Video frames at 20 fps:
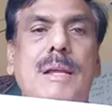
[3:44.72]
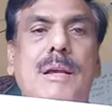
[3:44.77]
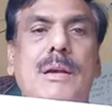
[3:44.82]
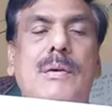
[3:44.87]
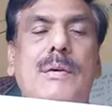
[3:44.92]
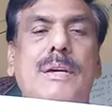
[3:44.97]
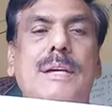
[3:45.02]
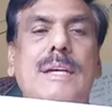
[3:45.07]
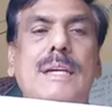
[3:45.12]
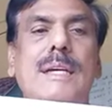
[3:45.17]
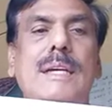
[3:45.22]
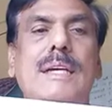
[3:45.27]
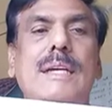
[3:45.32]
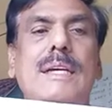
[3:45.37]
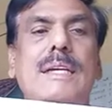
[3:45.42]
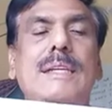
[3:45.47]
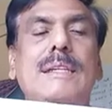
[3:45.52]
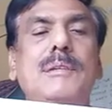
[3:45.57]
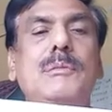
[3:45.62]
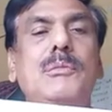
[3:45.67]
Okay,
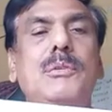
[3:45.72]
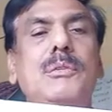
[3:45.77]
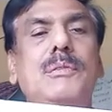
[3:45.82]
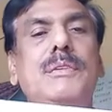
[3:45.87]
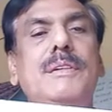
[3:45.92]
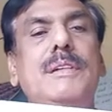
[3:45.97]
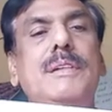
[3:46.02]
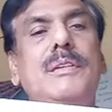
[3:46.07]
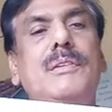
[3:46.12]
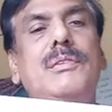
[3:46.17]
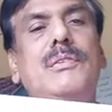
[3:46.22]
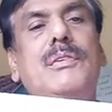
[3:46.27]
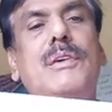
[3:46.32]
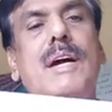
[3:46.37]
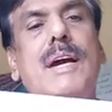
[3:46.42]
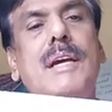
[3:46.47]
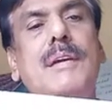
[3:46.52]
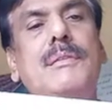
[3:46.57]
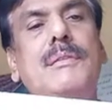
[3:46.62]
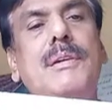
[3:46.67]
it is moving with
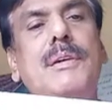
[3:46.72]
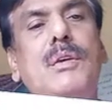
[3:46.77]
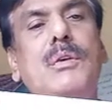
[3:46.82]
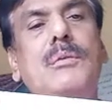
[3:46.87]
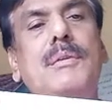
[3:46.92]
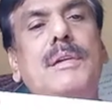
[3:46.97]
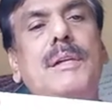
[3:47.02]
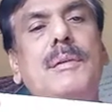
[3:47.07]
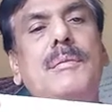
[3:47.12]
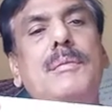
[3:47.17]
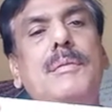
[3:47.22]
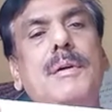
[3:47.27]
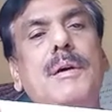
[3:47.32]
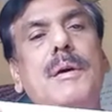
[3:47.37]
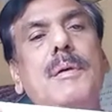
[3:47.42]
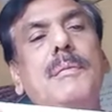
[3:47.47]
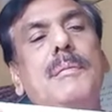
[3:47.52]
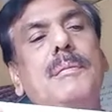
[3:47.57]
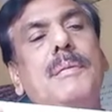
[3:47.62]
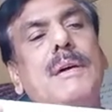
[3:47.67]
5 kilometer
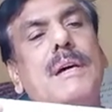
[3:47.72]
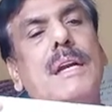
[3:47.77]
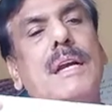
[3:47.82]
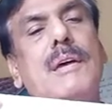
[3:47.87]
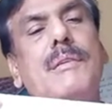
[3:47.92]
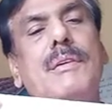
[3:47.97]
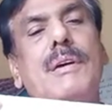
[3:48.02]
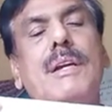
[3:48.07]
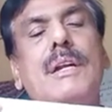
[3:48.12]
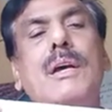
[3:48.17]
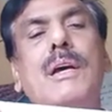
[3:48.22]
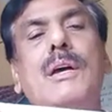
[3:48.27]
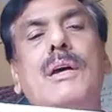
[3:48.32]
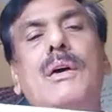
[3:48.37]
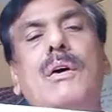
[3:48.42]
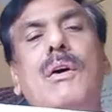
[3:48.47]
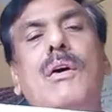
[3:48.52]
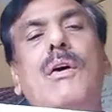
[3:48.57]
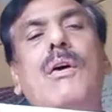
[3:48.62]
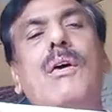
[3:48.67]
per hour.
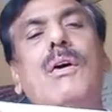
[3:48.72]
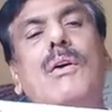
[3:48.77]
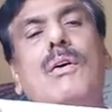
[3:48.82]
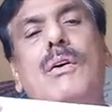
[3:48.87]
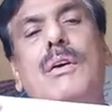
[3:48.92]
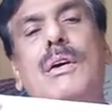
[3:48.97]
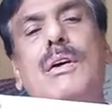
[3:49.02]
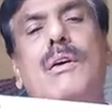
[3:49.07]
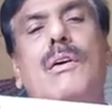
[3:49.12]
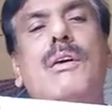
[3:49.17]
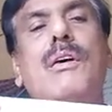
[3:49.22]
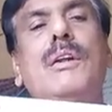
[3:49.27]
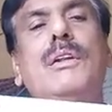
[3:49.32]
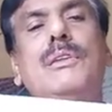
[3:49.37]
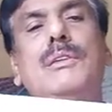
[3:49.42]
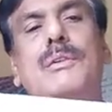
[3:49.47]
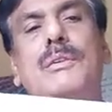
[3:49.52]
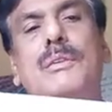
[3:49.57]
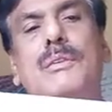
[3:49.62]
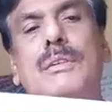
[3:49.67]
Okay, all
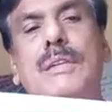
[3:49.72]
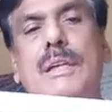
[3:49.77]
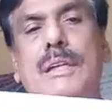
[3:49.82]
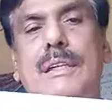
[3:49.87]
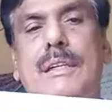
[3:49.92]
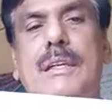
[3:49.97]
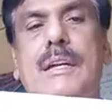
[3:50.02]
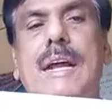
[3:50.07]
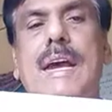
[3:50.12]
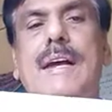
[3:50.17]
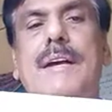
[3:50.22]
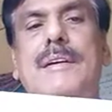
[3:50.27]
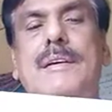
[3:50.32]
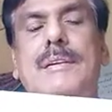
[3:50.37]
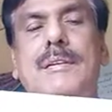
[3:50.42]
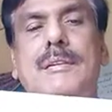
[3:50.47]
through the track.